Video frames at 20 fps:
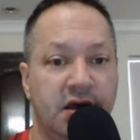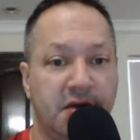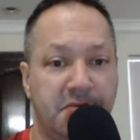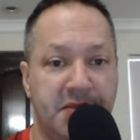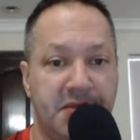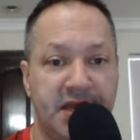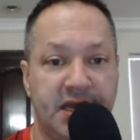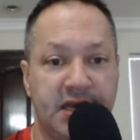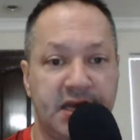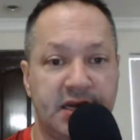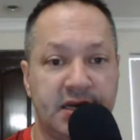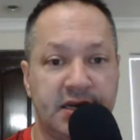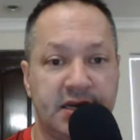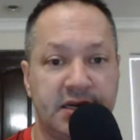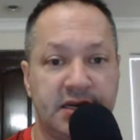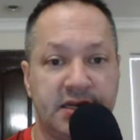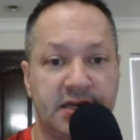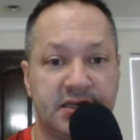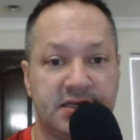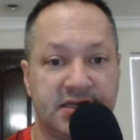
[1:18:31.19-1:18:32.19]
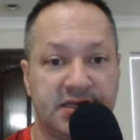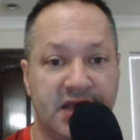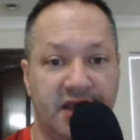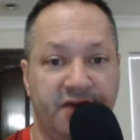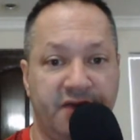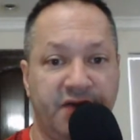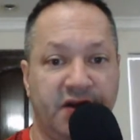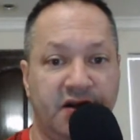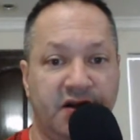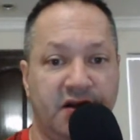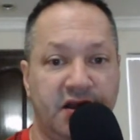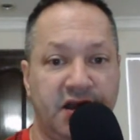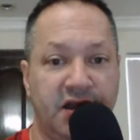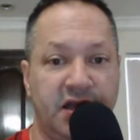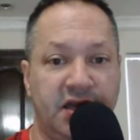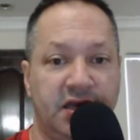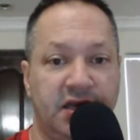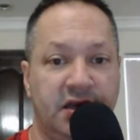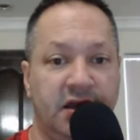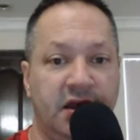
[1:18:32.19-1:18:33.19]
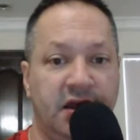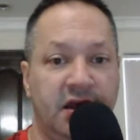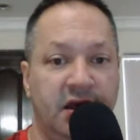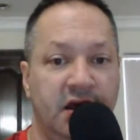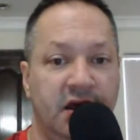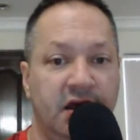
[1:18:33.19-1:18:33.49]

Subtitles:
Megan, safe and clean,